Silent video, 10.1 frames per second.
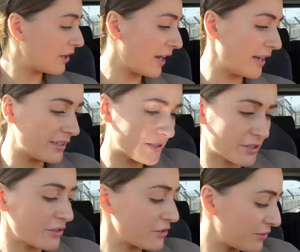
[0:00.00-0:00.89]
Okay, I
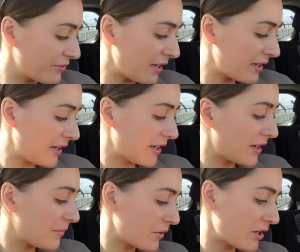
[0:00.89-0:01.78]
just got to Reading.
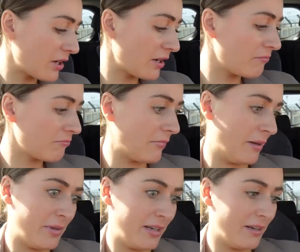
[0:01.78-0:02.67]
I'm gonna, I
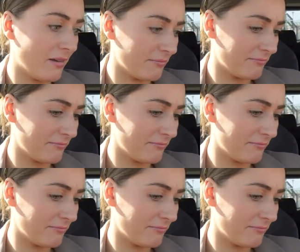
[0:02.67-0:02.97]
mean,